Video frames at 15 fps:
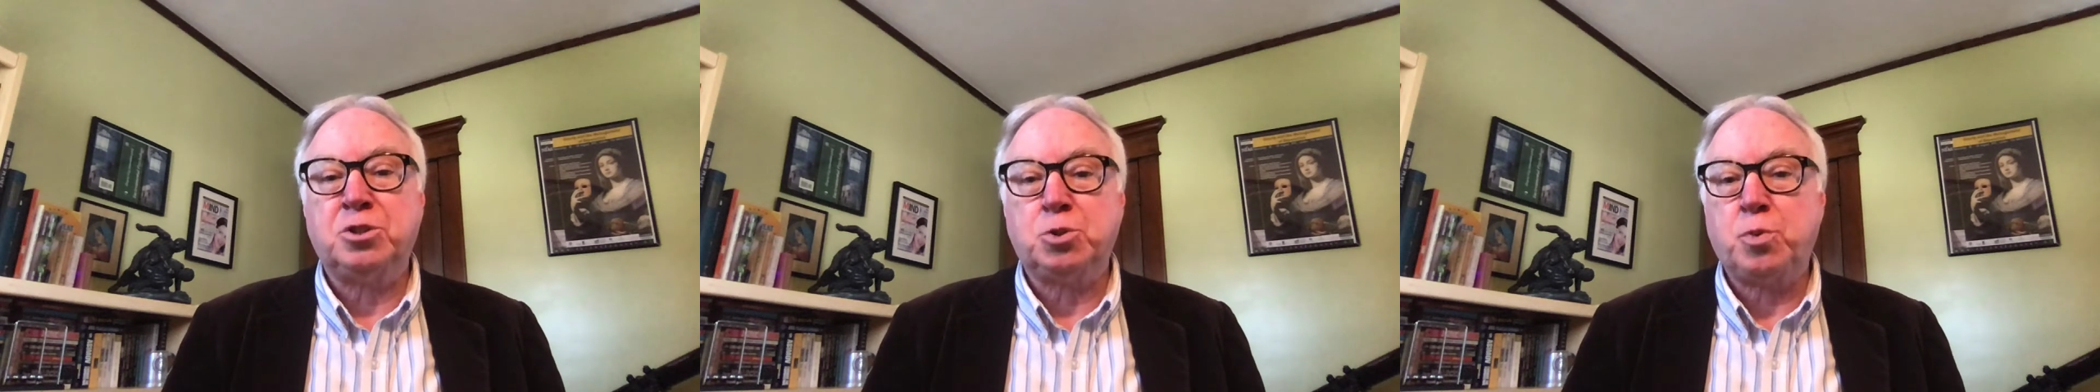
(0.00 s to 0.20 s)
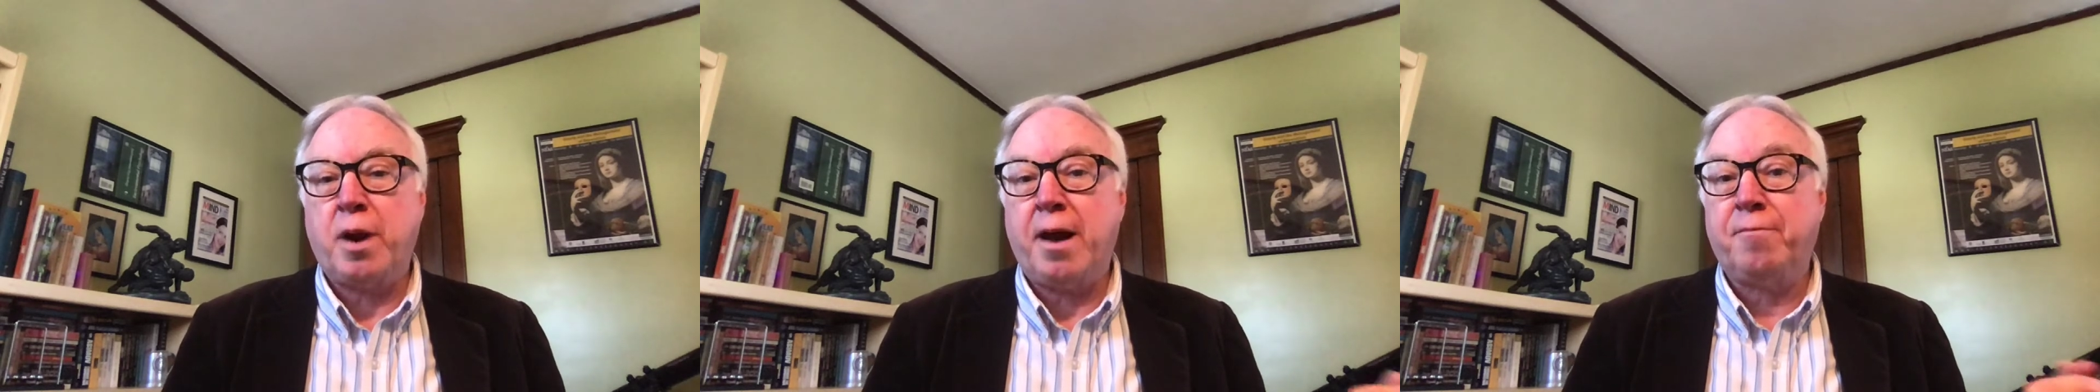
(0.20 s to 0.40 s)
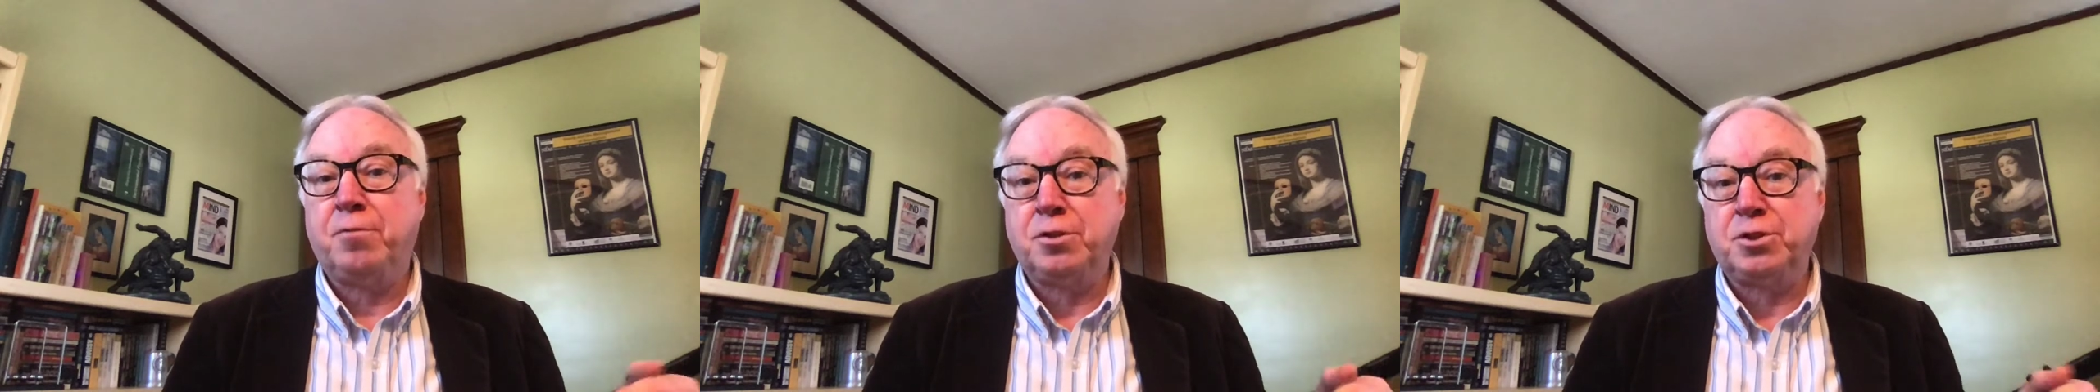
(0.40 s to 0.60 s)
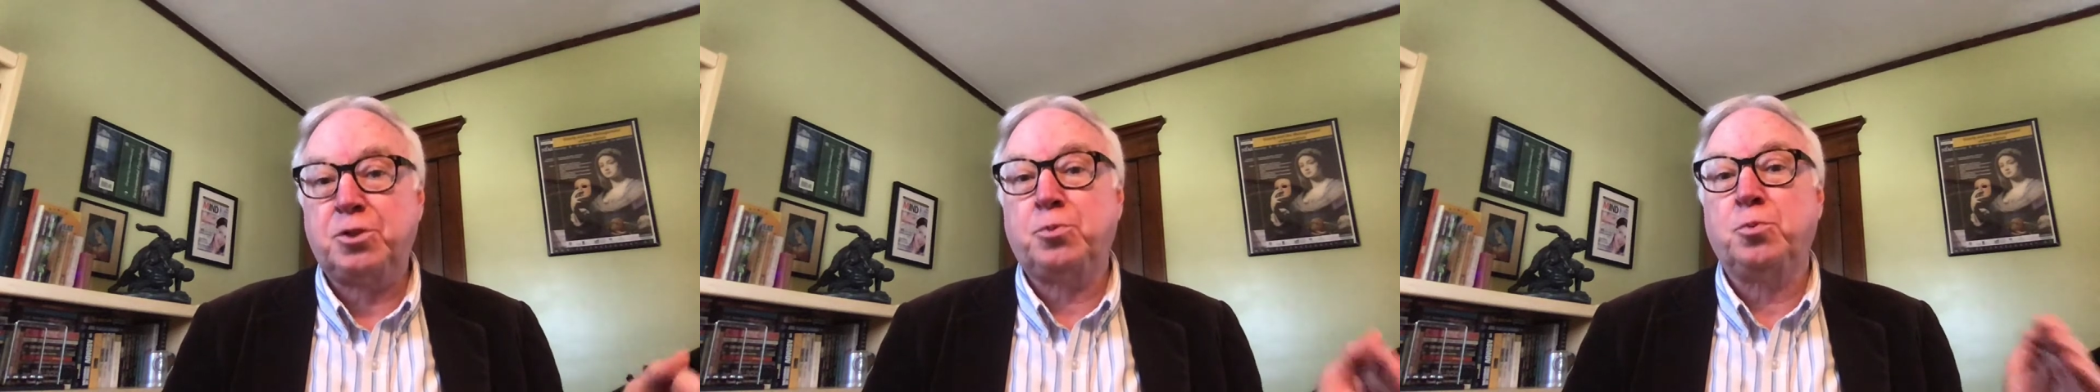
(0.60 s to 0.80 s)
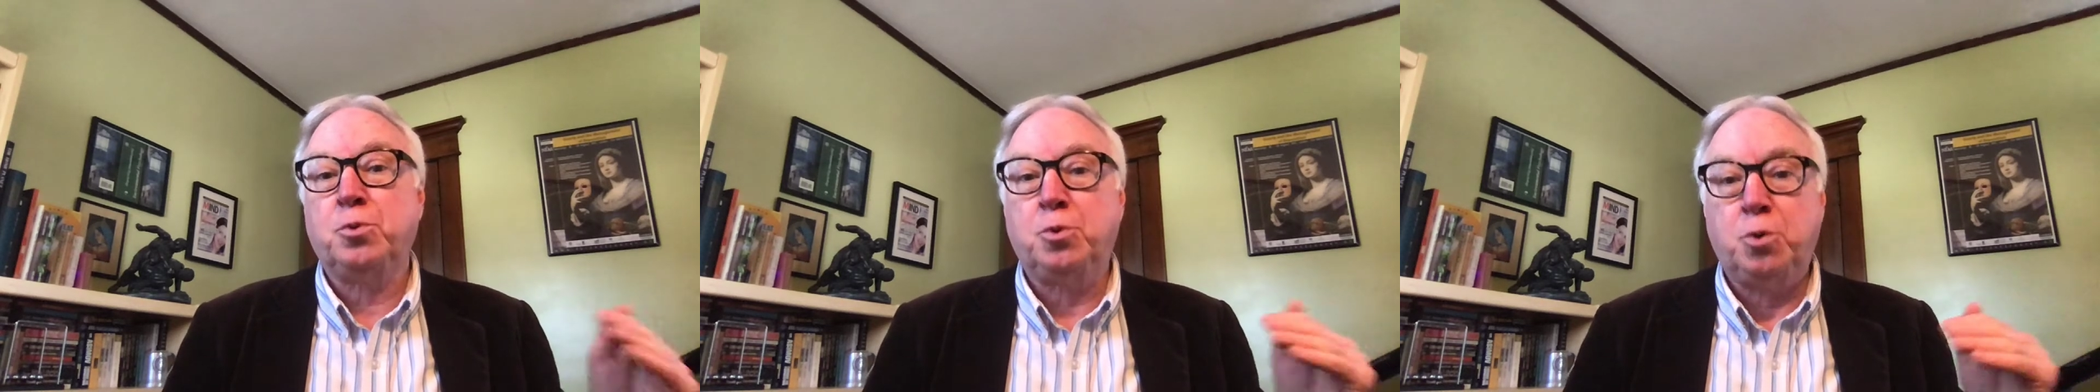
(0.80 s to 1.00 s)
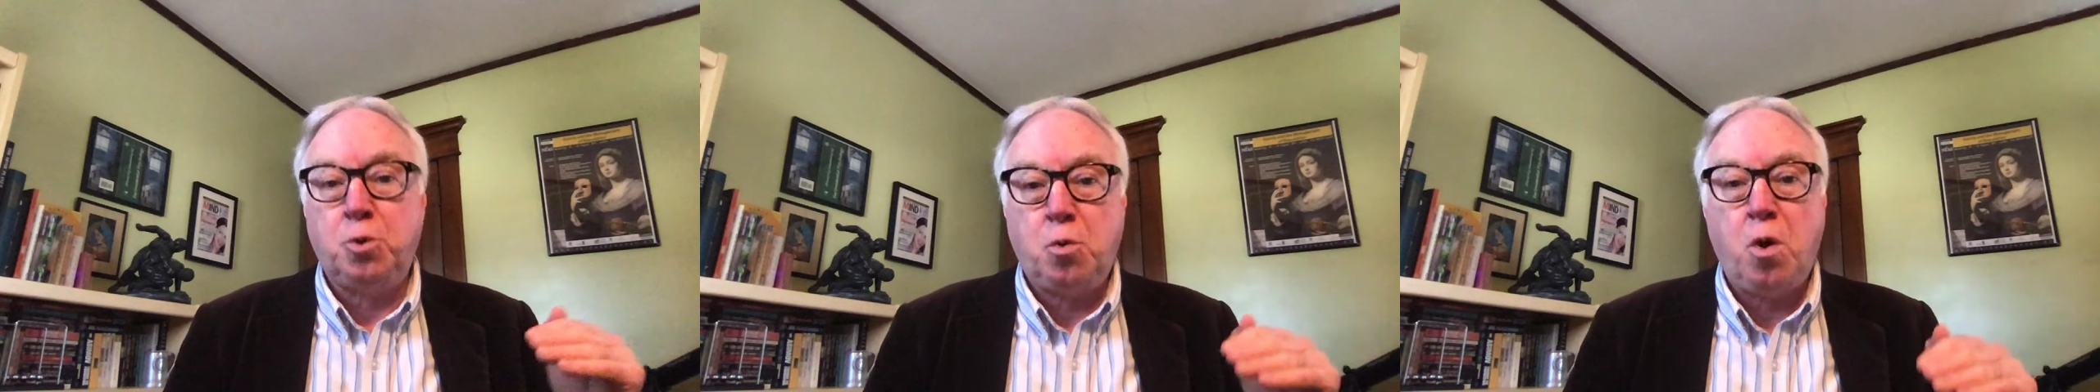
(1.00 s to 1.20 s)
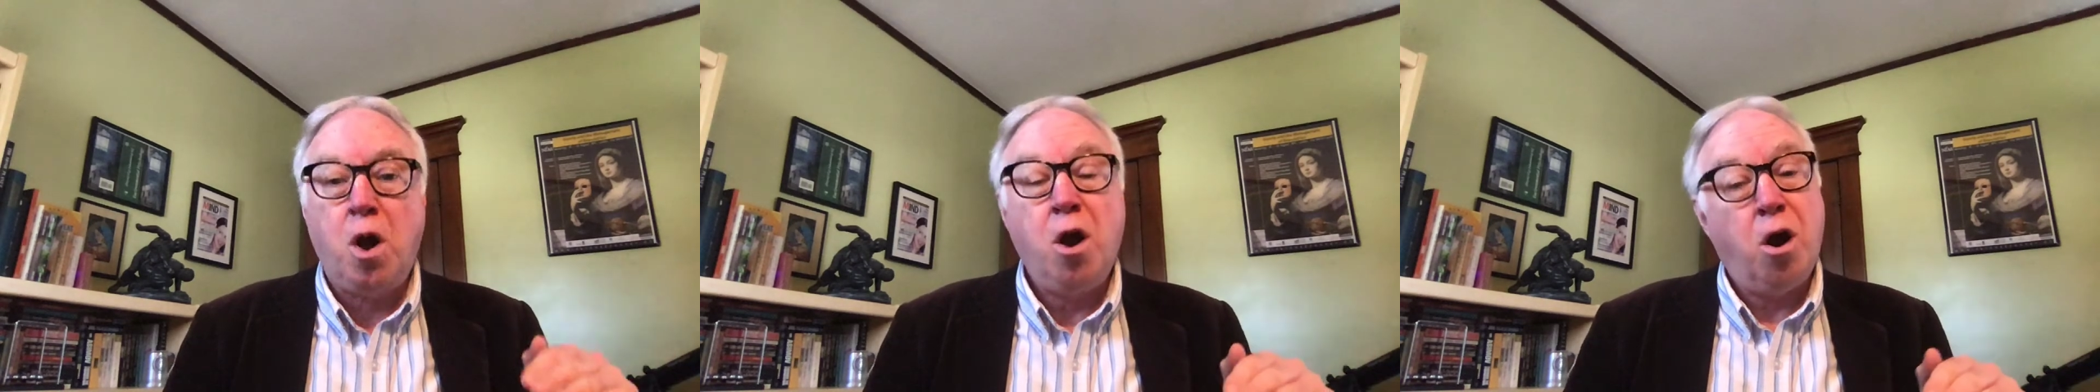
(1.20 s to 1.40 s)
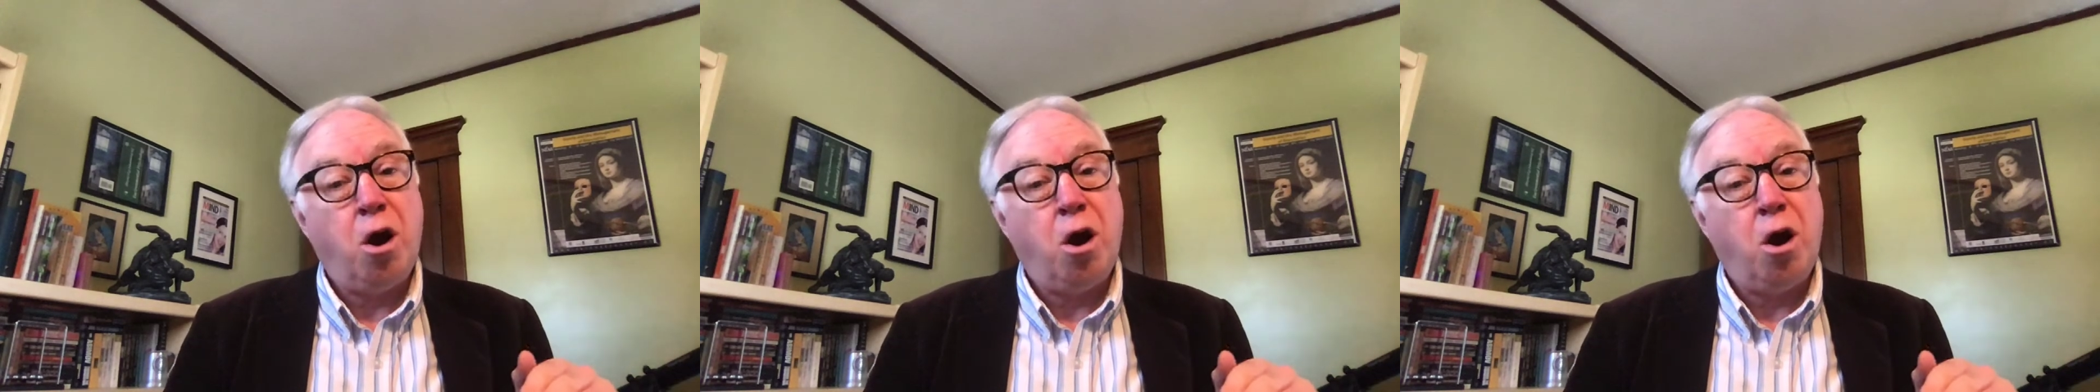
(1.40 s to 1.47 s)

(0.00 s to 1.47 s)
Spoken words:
travels through